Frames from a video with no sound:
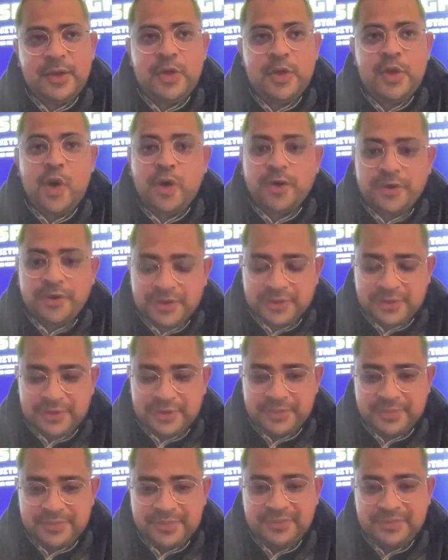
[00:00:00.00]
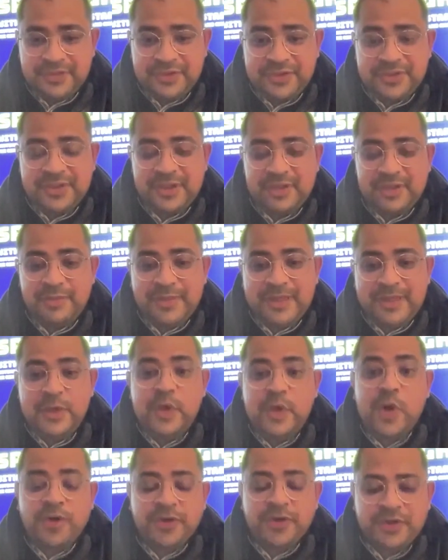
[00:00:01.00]
conquered, which has never been
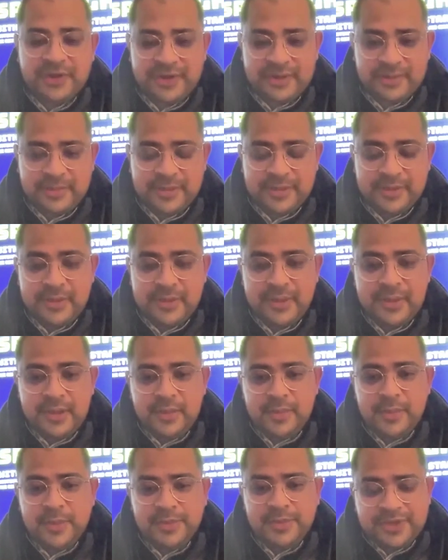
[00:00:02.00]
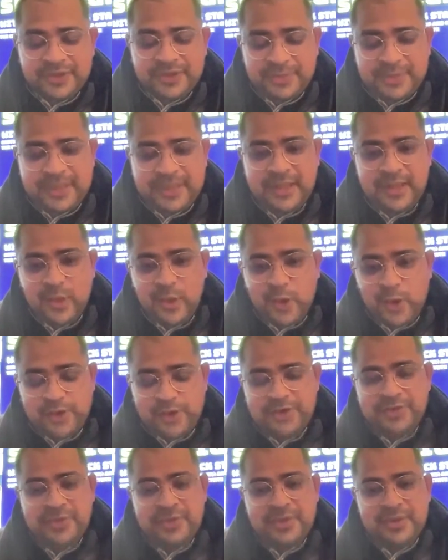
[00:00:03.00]
conquerable, because there's been a
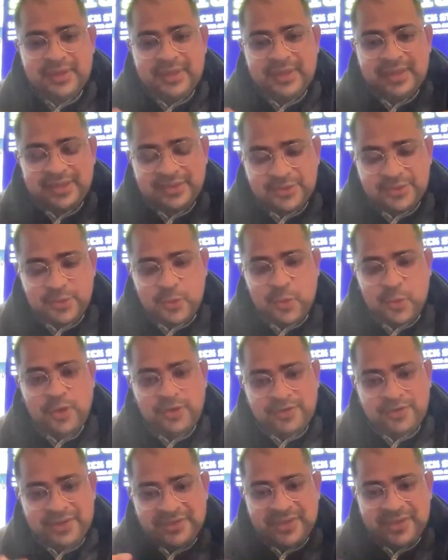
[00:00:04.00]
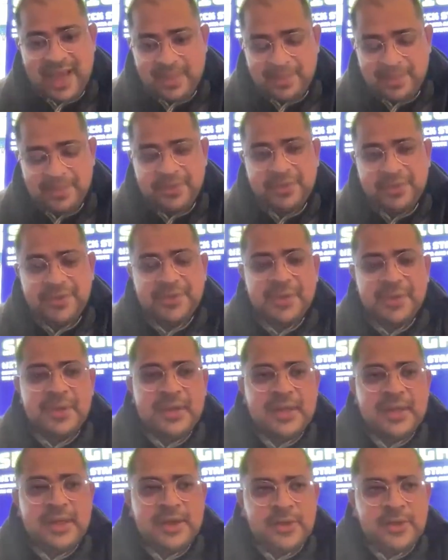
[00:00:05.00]
lot that has always happened.
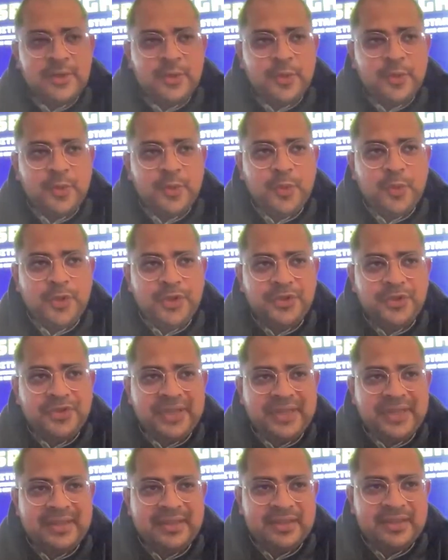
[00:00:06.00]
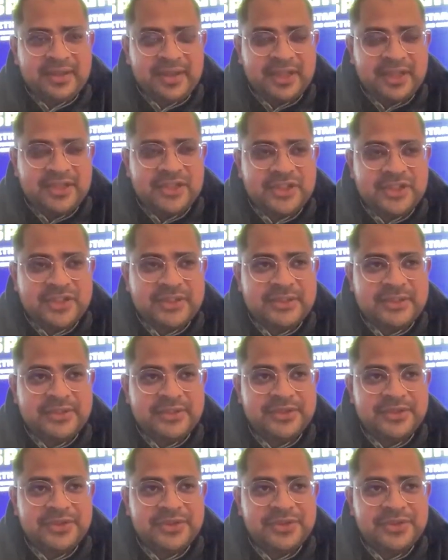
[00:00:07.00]
Would you say that the
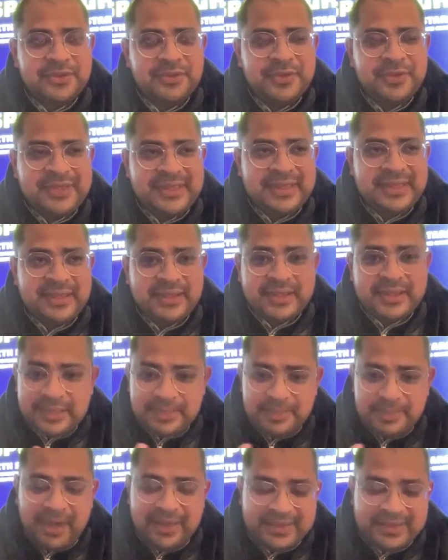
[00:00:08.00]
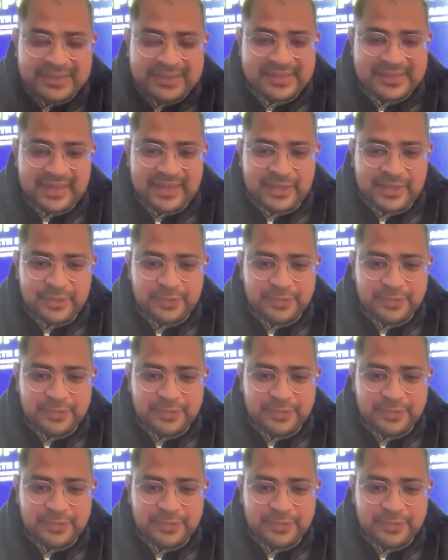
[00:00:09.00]
Russians, with their deep understanding